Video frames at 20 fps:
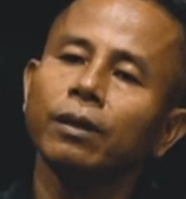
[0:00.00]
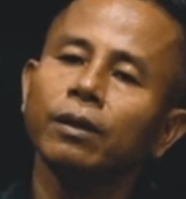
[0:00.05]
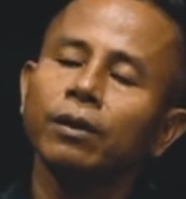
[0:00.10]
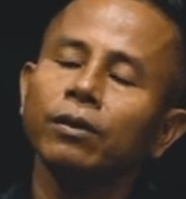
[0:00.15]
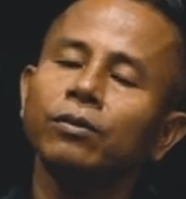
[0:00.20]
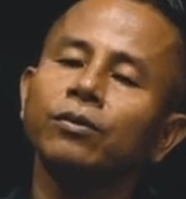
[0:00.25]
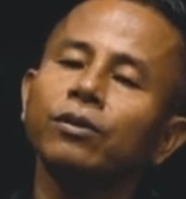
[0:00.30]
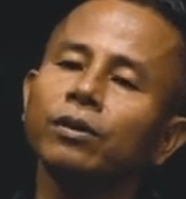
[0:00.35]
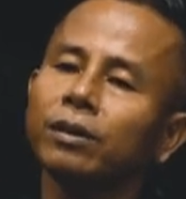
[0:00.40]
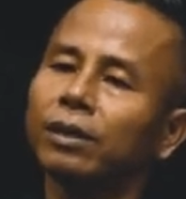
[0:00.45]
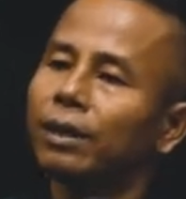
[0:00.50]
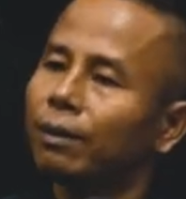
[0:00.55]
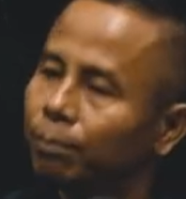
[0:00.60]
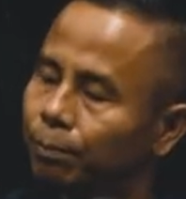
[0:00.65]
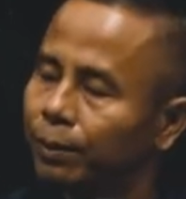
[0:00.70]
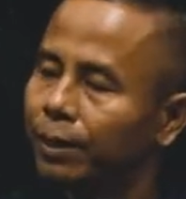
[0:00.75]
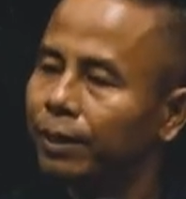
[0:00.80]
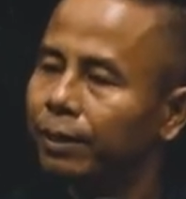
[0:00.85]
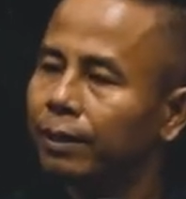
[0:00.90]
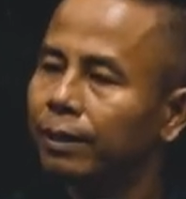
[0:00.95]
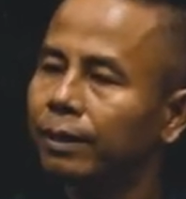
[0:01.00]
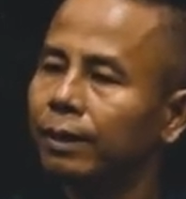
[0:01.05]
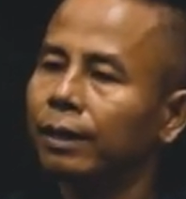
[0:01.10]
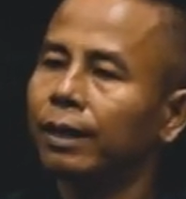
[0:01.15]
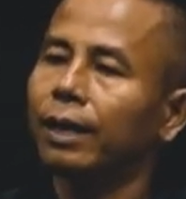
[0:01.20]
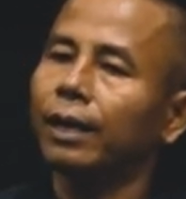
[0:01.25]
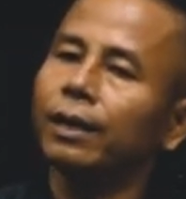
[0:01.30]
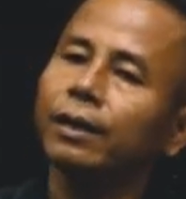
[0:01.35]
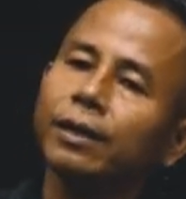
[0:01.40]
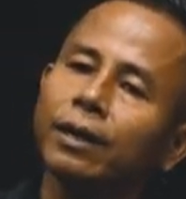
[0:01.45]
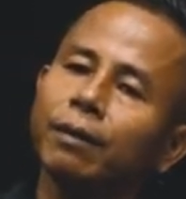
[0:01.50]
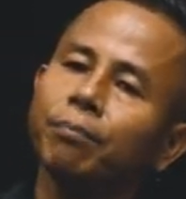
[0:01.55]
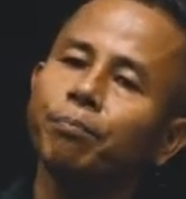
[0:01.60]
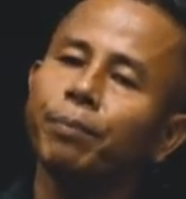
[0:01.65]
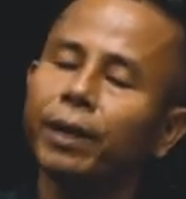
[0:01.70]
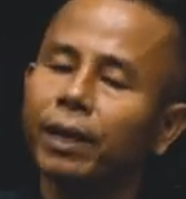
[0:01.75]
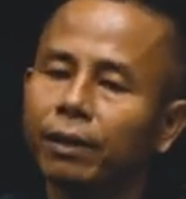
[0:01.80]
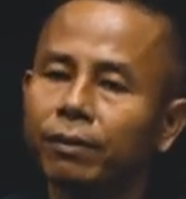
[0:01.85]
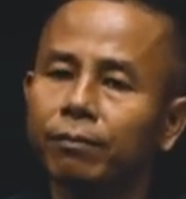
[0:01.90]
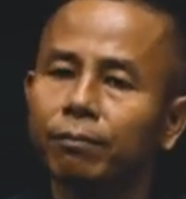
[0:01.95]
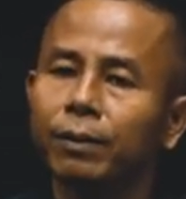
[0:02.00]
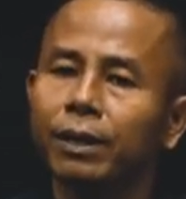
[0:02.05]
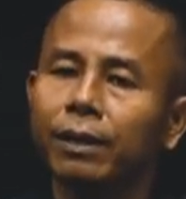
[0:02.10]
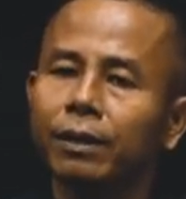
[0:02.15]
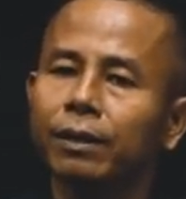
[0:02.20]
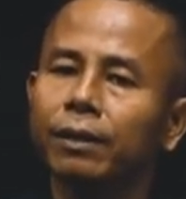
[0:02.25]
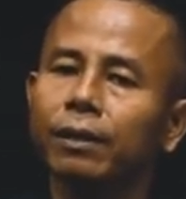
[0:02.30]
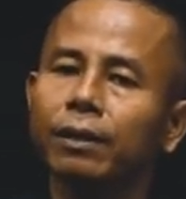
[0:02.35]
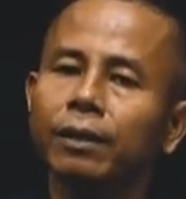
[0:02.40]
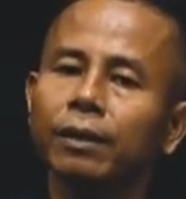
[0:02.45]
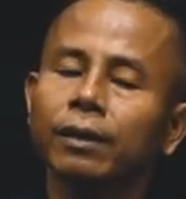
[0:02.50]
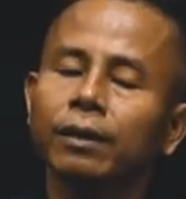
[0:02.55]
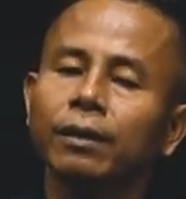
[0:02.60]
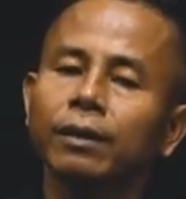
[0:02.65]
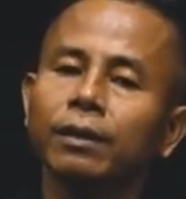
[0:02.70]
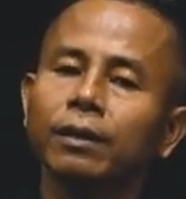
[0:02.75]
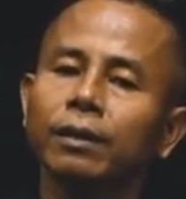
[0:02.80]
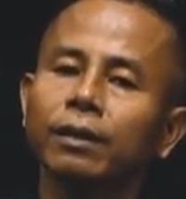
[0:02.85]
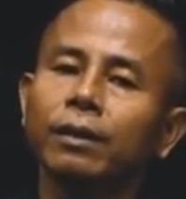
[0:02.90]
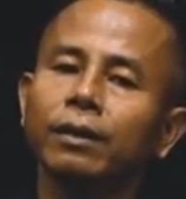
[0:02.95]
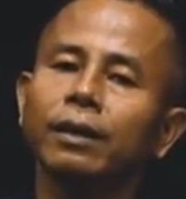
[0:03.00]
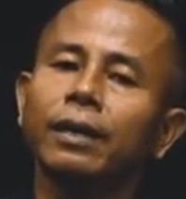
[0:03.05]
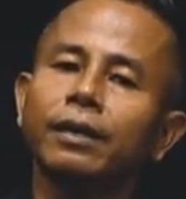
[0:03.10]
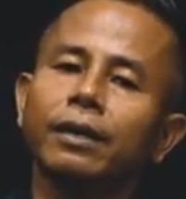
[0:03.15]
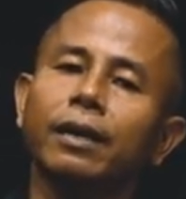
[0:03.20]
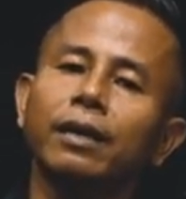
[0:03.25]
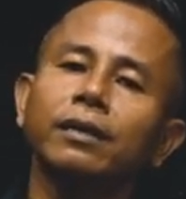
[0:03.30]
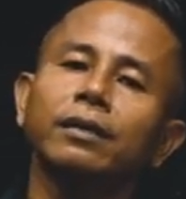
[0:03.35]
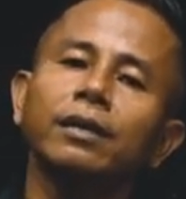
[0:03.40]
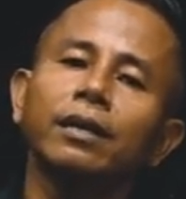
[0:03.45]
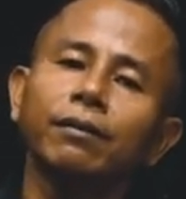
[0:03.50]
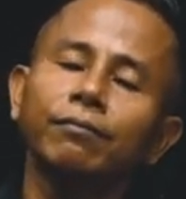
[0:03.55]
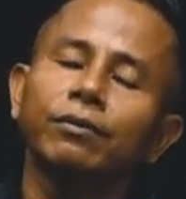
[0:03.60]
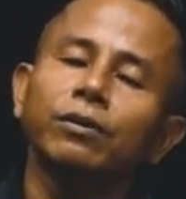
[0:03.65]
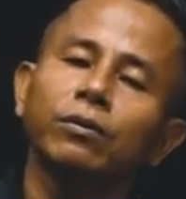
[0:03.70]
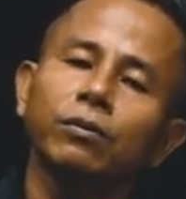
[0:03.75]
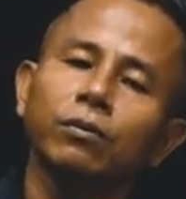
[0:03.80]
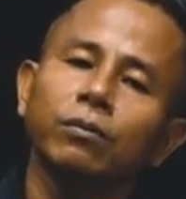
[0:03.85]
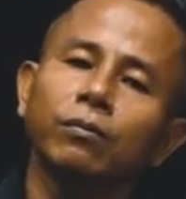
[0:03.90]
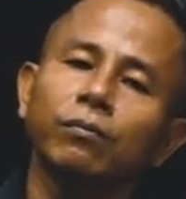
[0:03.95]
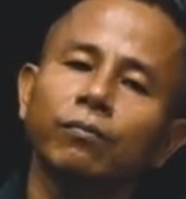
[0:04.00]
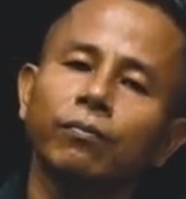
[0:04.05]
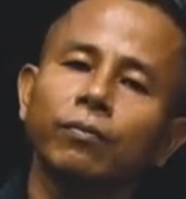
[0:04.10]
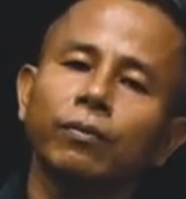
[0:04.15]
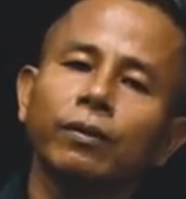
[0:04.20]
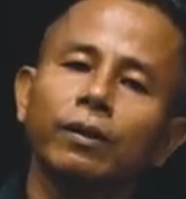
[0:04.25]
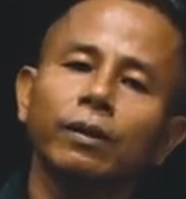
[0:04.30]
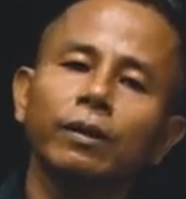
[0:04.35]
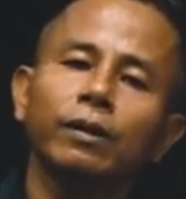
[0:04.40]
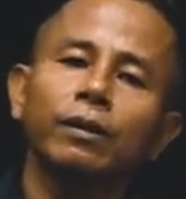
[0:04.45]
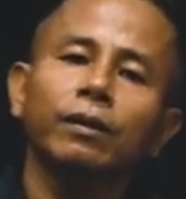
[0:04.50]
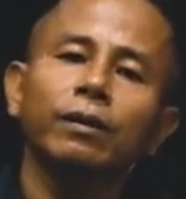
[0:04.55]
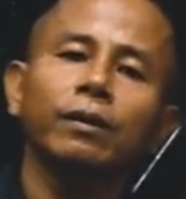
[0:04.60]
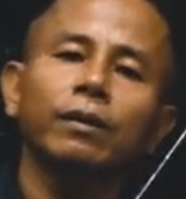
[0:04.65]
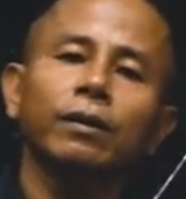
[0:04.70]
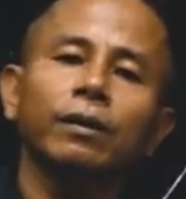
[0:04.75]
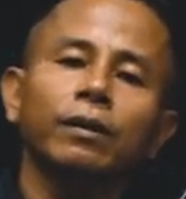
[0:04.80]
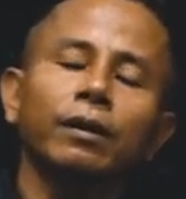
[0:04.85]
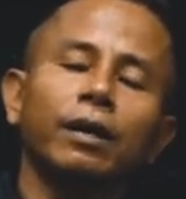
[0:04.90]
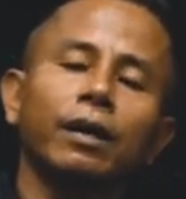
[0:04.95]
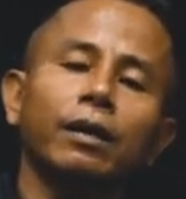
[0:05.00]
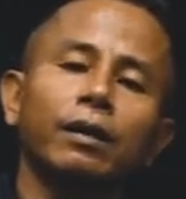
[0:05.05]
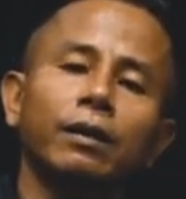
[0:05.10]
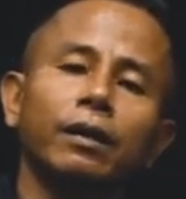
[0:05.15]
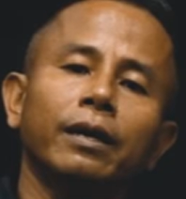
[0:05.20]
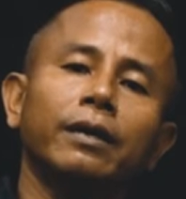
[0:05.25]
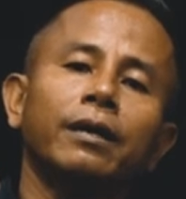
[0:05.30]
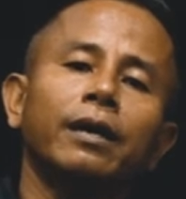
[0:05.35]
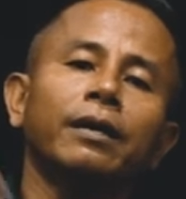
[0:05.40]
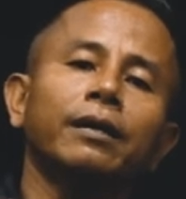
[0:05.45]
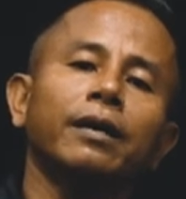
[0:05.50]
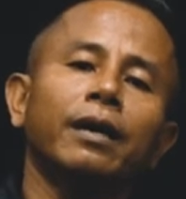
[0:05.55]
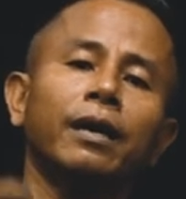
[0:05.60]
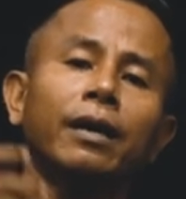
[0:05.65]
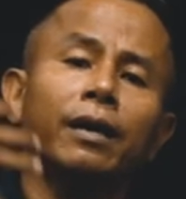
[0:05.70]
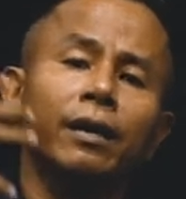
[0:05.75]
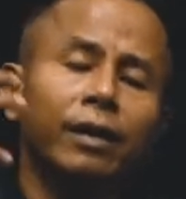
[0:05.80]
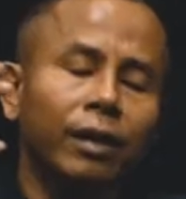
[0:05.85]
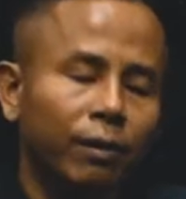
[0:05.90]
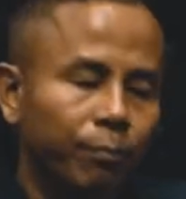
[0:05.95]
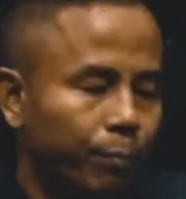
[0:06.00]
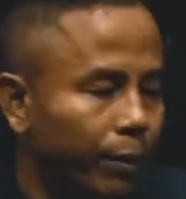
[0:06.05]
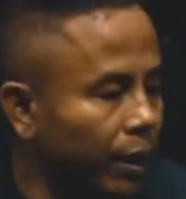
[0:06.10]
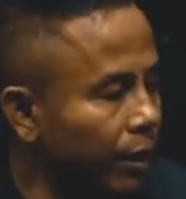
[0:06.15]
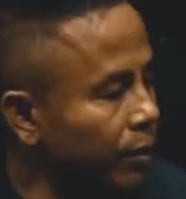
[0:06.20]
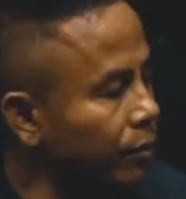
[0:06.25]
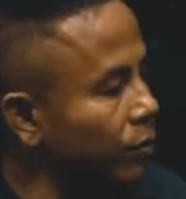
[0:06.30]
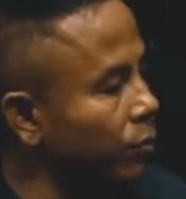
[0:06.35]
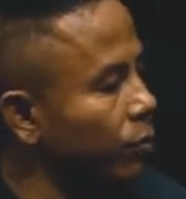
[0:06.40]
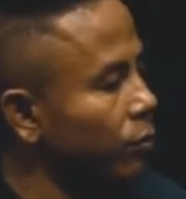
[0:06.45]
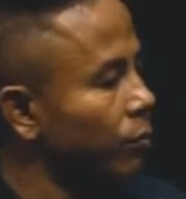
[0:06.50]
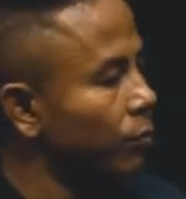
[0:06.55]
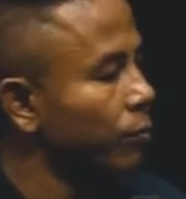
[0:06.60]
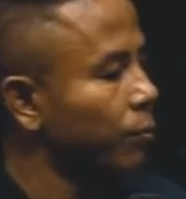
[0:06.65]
you love me, agape me, like I love you, uh, like I agape you.